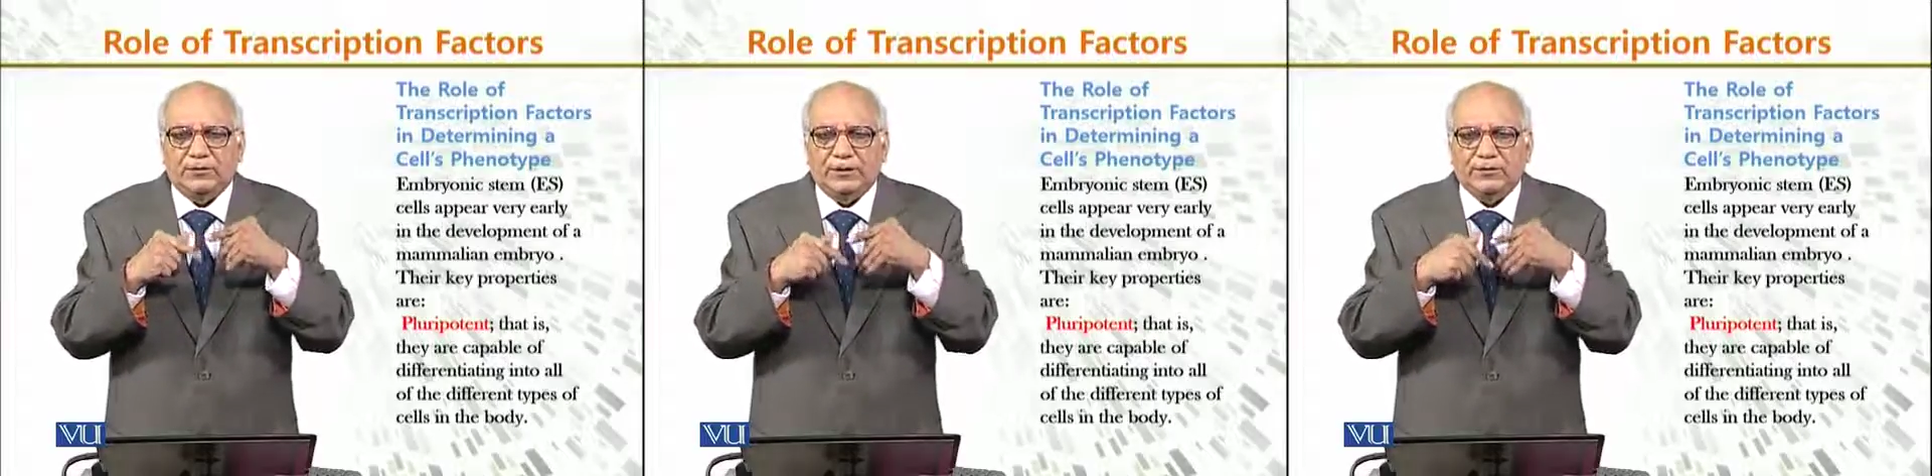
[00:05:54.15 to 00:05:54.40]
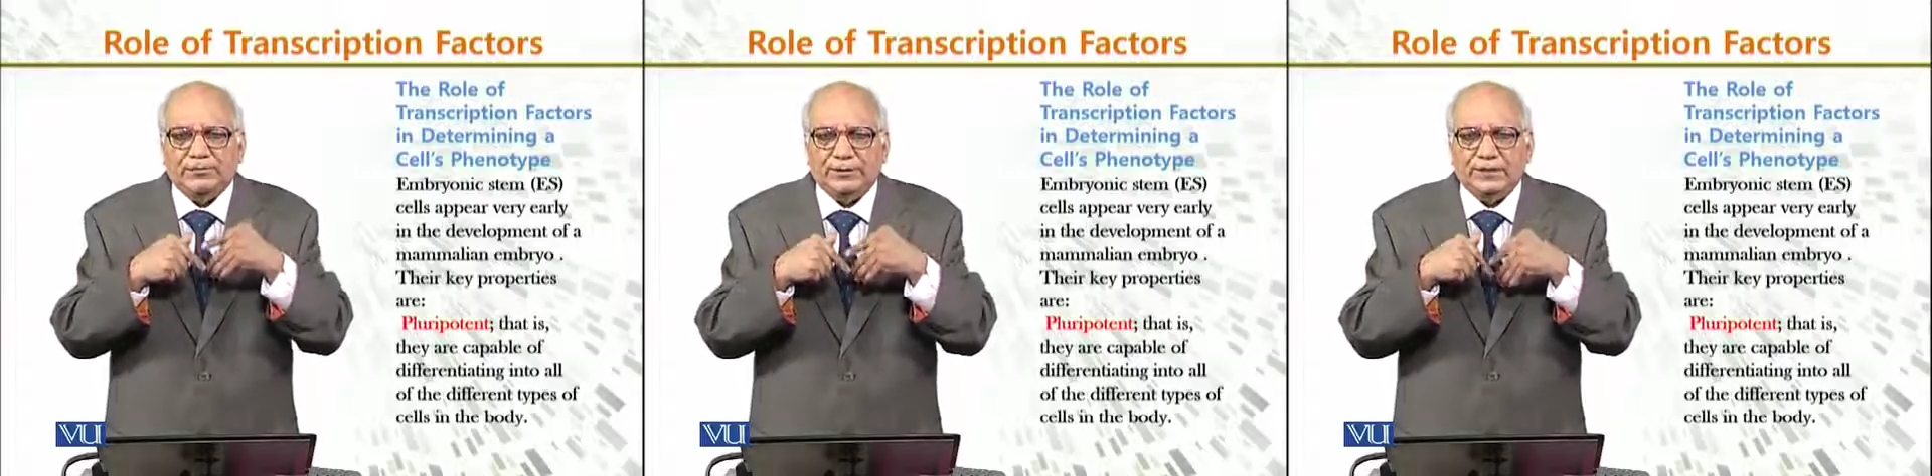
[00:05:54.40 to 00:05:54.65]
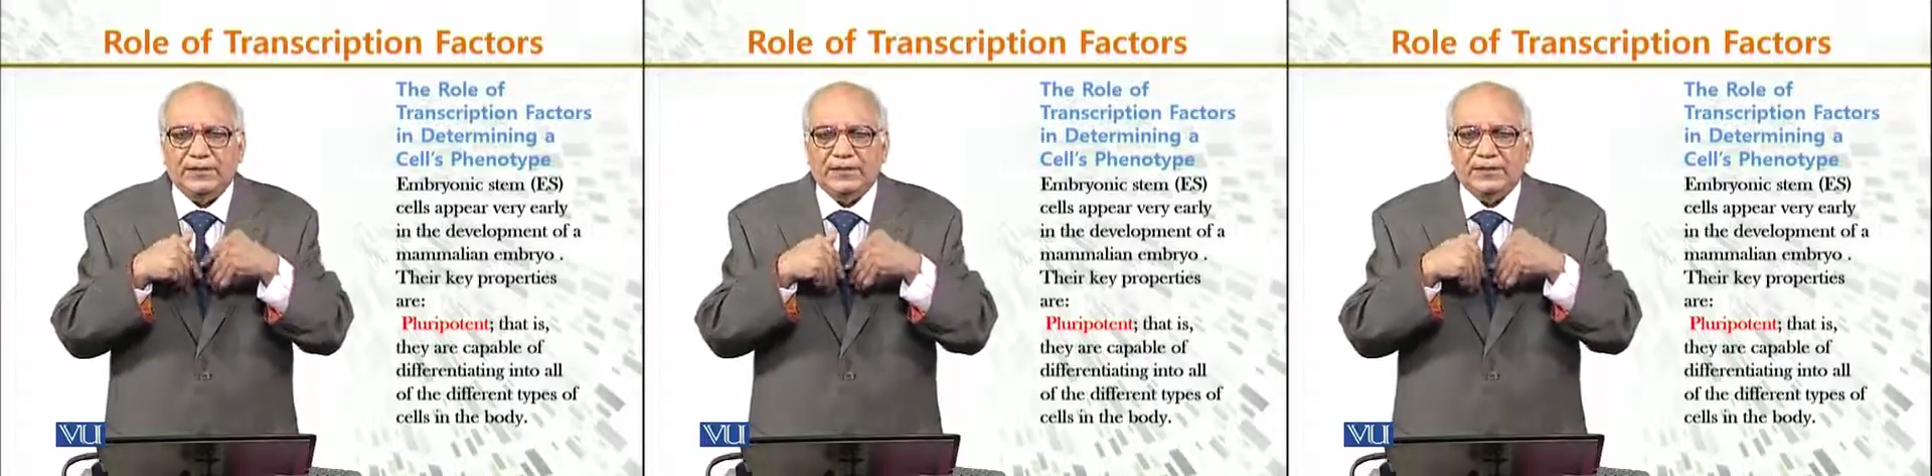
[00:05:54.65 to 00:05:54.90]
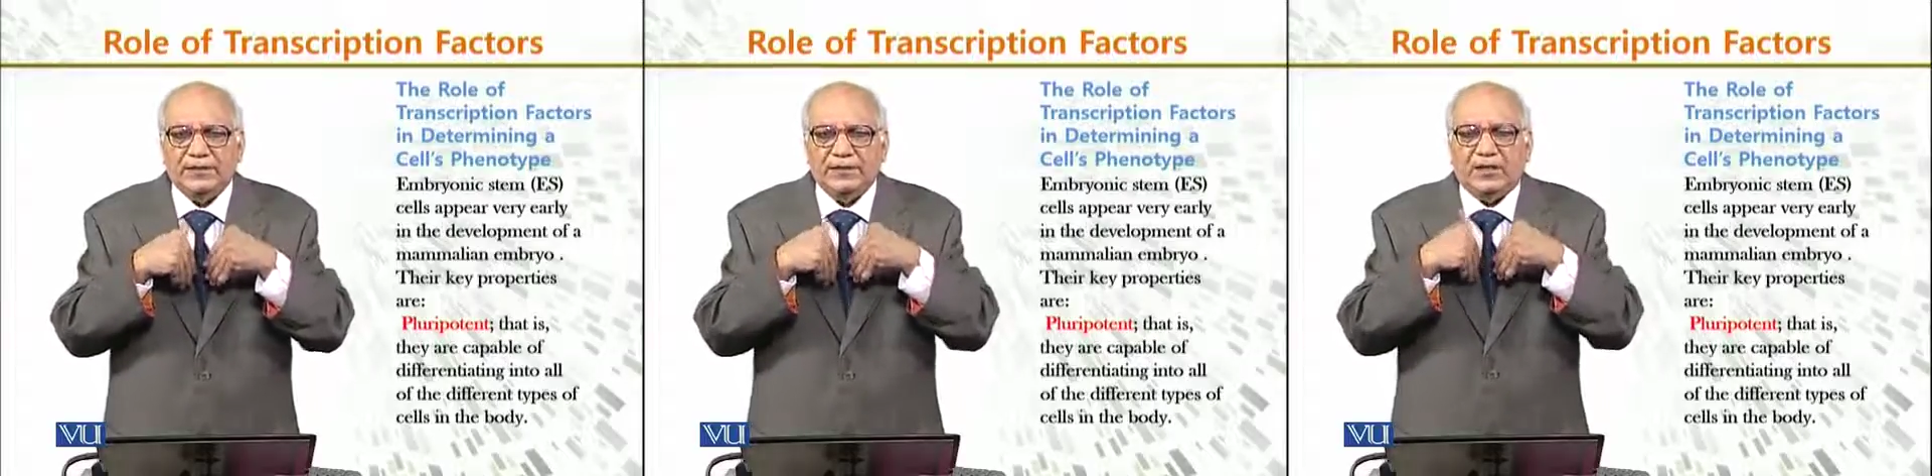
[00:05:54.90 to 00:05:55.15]
different
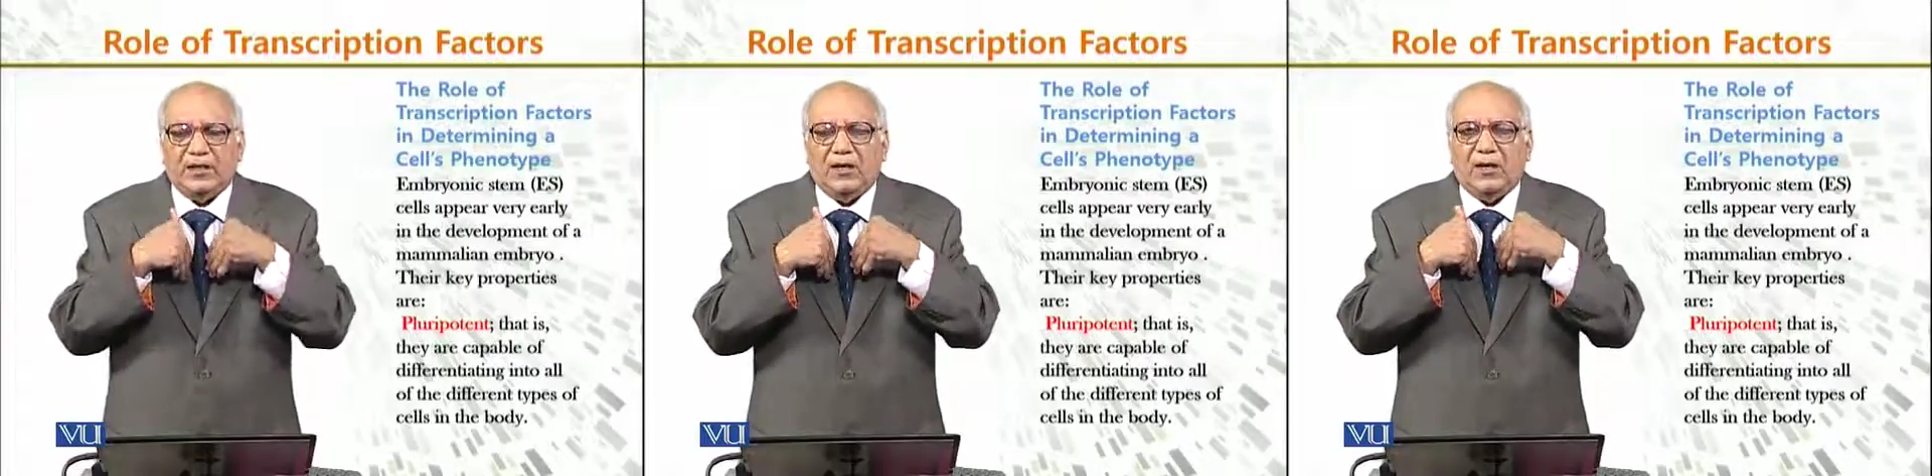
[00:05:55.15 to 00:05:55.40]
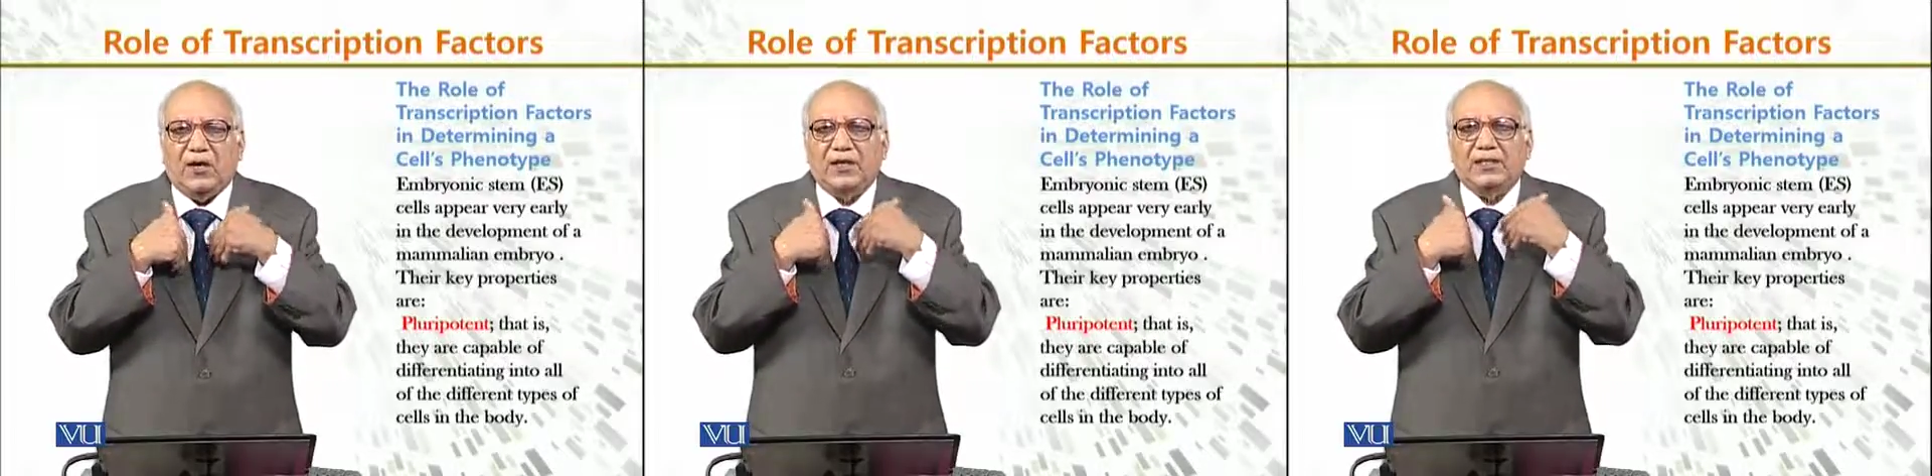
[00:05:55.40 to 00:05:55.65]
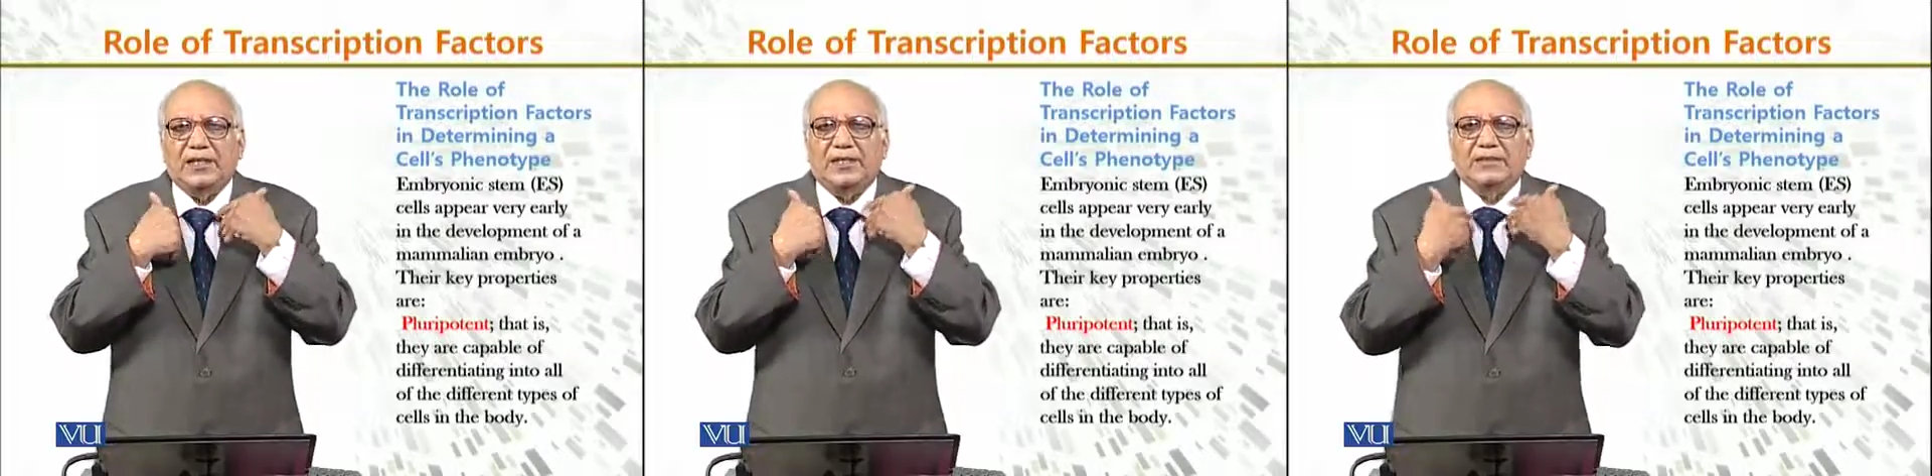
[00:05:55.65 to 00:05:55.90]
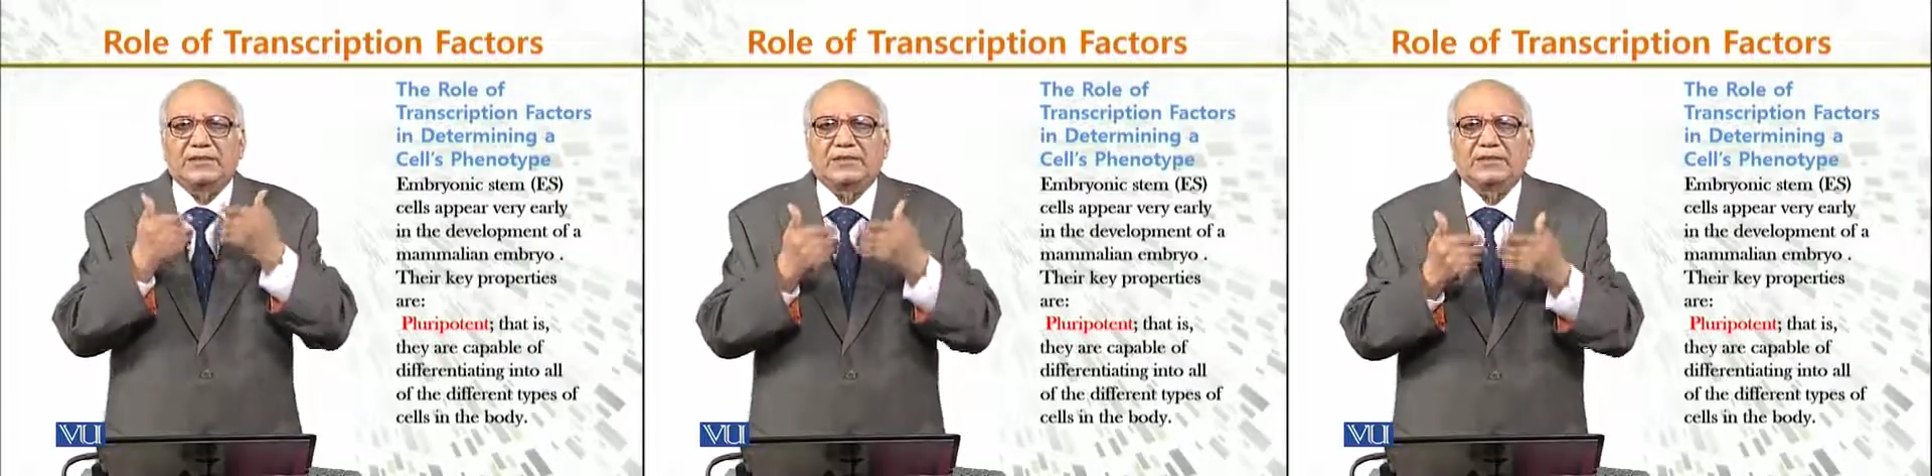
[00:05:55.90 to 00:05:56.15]

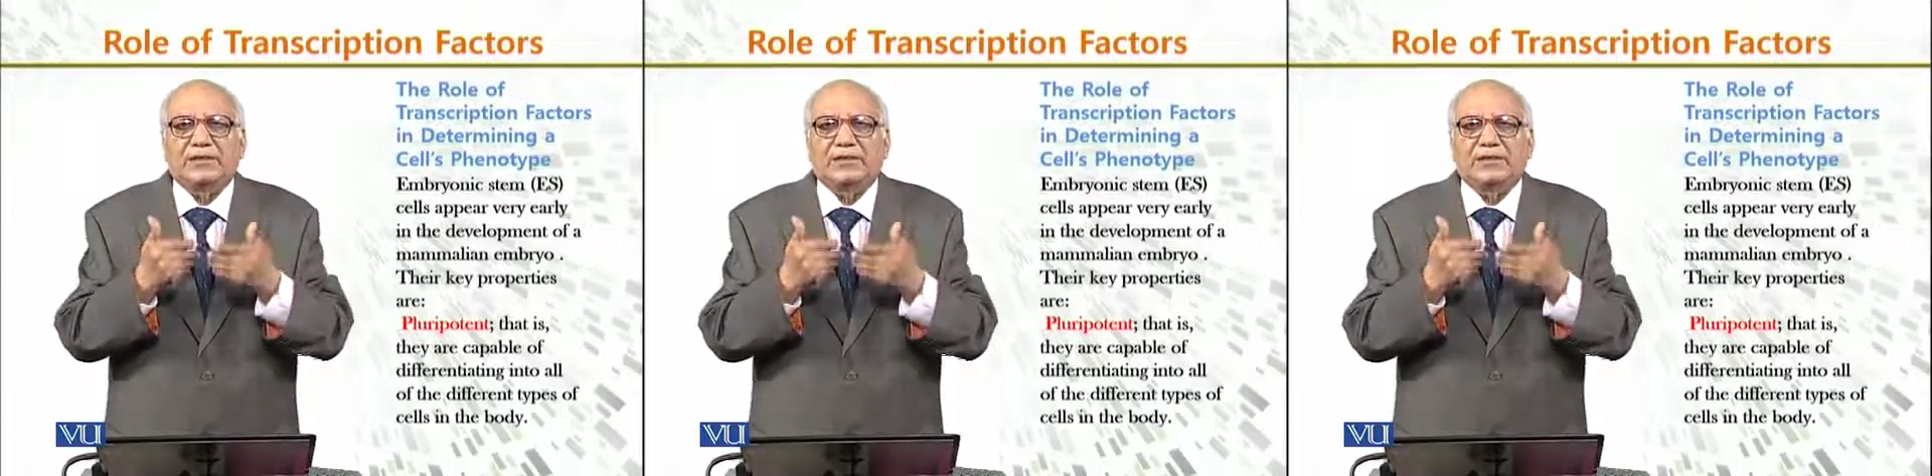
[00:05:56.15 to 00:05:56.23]
organs,